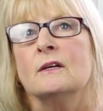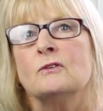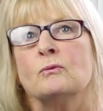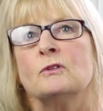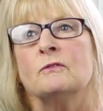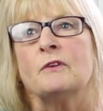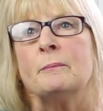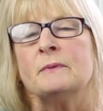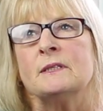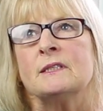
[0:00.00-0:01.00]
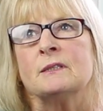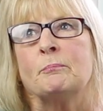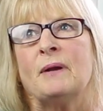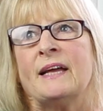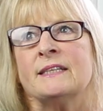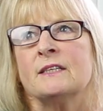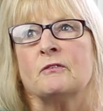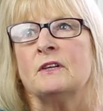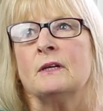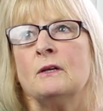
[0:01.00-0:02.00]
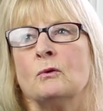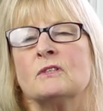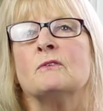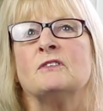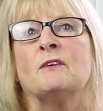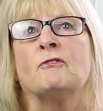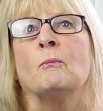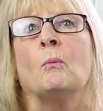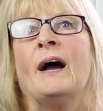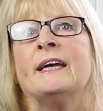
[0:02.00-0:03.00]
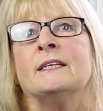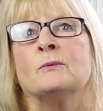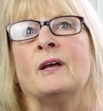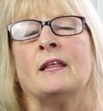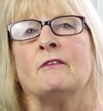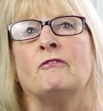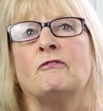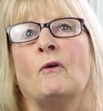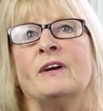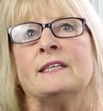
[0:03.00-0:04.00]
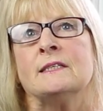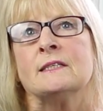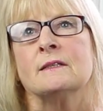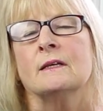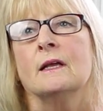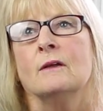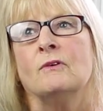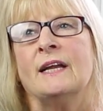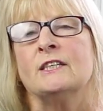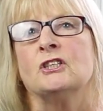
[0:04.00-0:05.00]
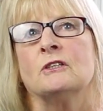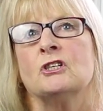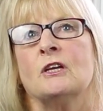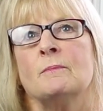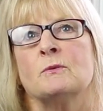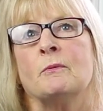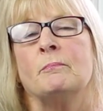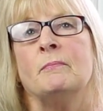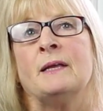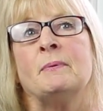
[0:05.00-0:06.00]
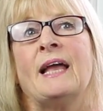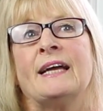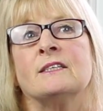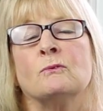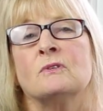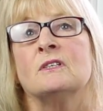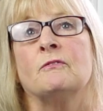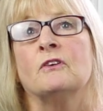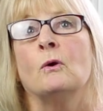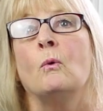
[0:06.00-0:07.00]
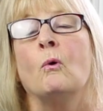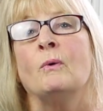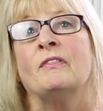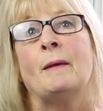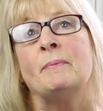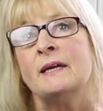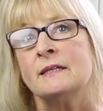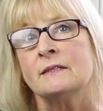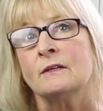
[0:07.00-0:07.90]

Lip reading: sort of display itself in lots of different ways, where they find relationships with maybe adults difficult or with their peers